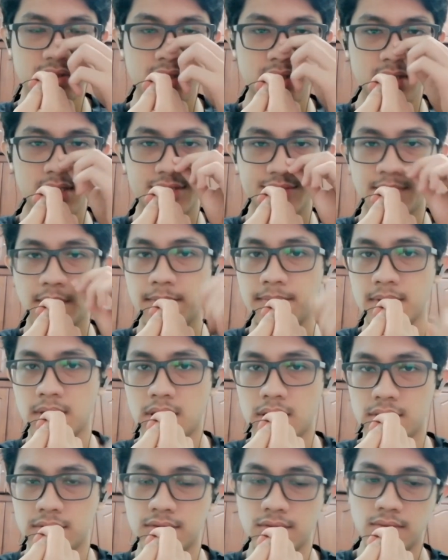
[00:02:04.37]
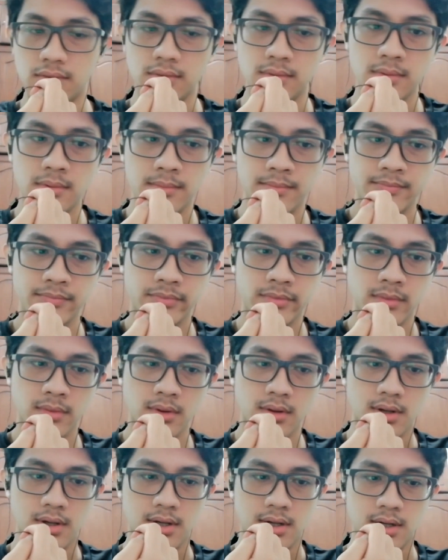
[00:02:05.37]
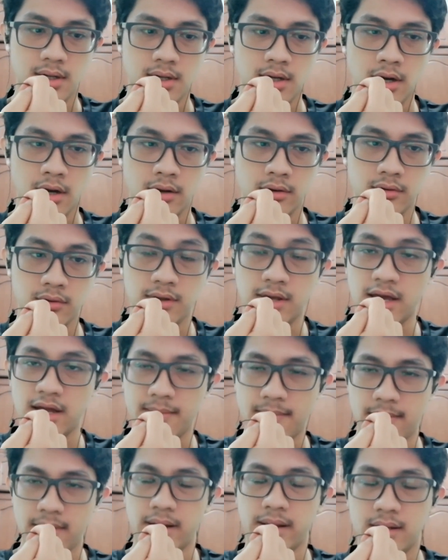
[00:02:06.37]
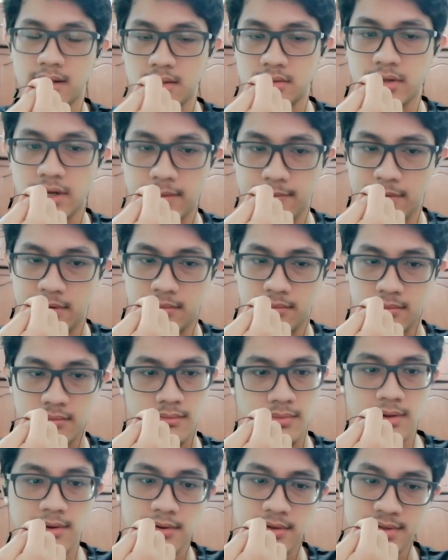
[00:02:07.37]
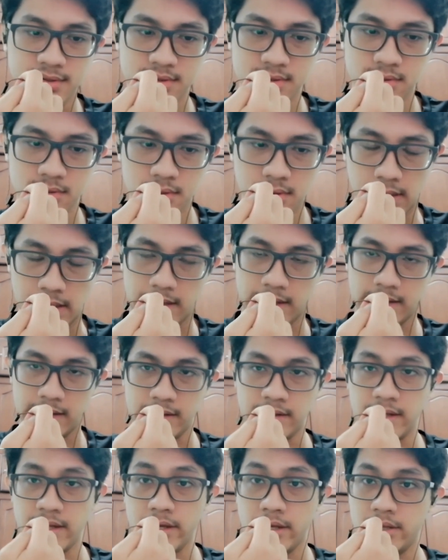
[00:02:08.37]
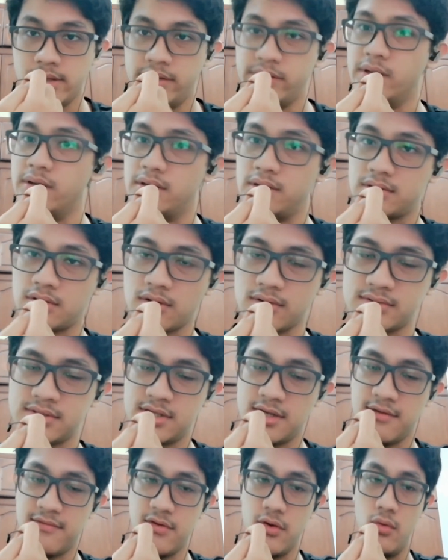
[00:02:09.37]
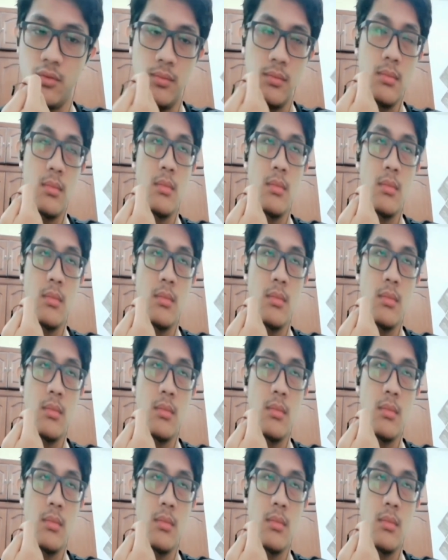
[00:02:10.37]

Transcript: each people to get medical treatment because they inhaled the toxic fume.